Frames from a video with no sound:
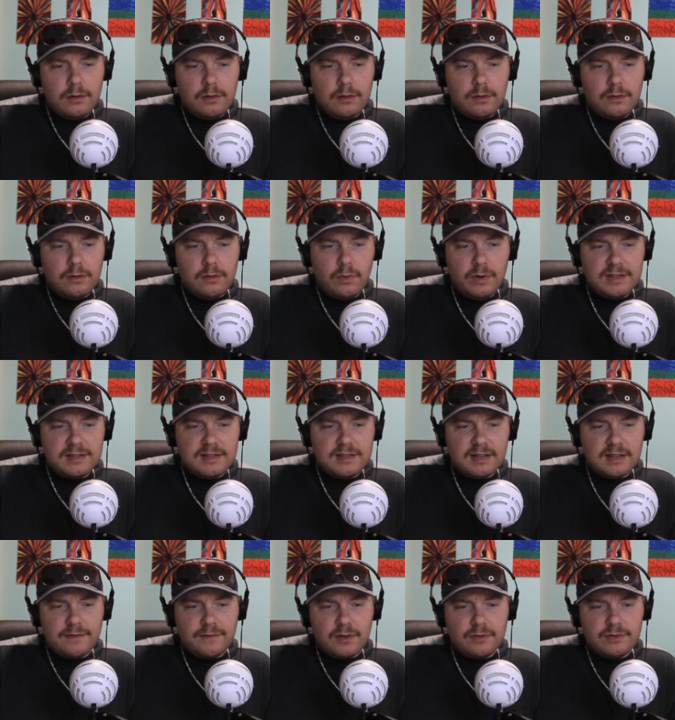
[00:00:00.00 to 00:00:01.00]

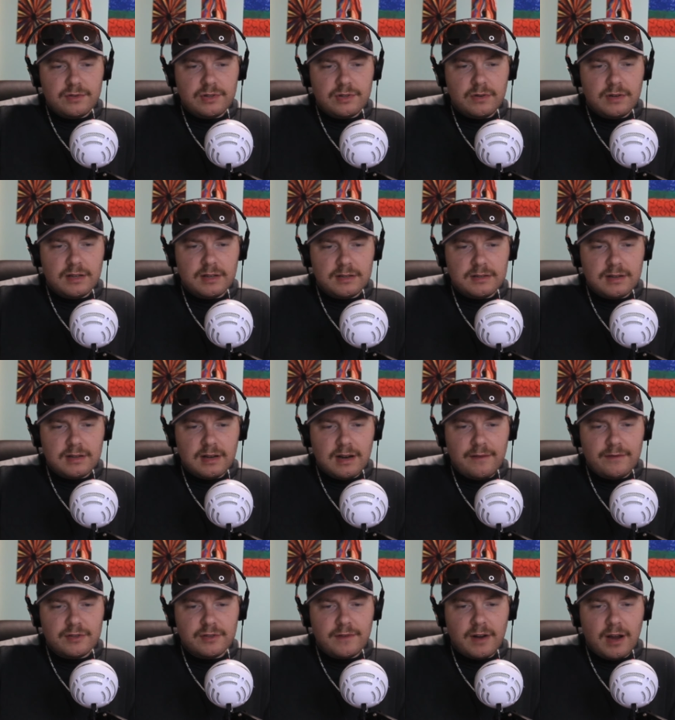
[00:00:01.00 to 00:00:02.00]
26 of those shootings, an
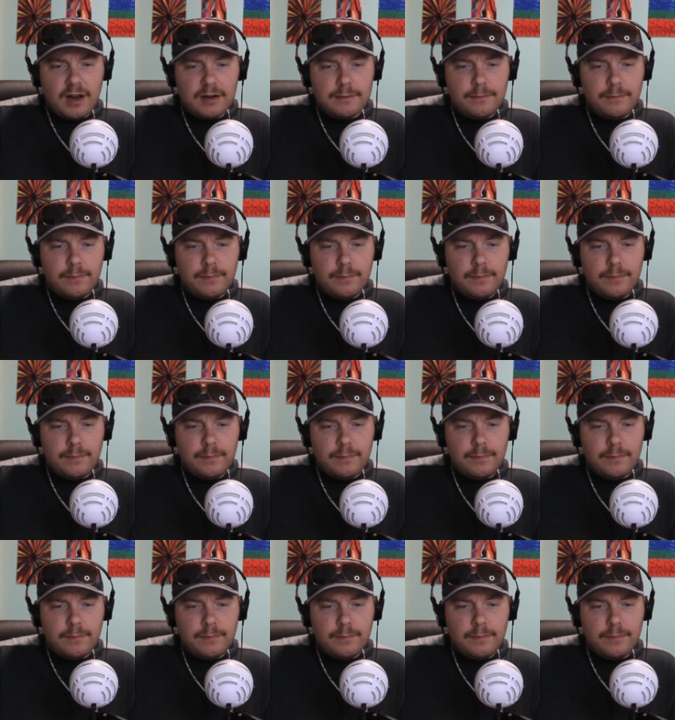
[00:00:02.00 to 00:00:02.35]
average of 9